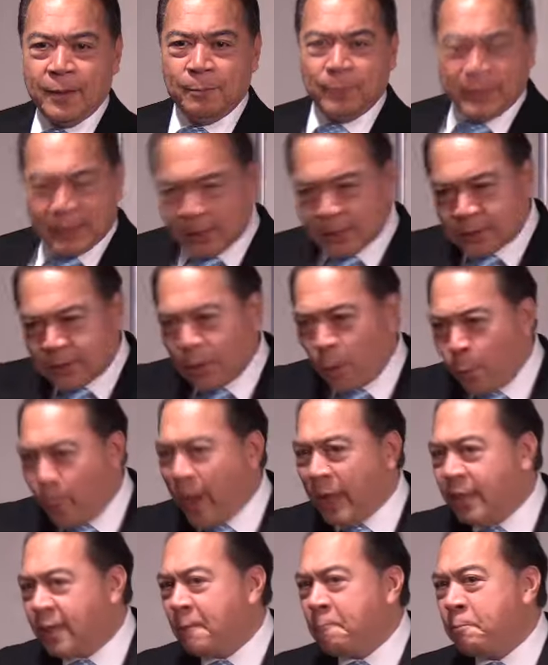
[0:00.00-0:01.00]
But that's the
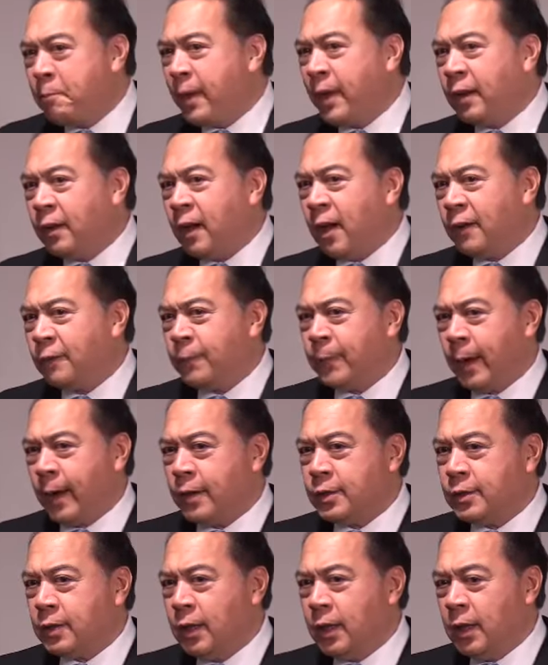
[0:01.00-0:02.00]
way their brain
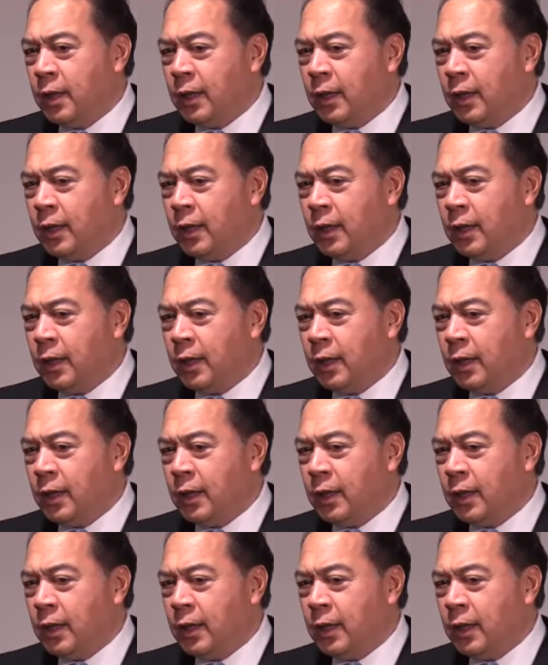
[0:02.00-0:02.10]
operates.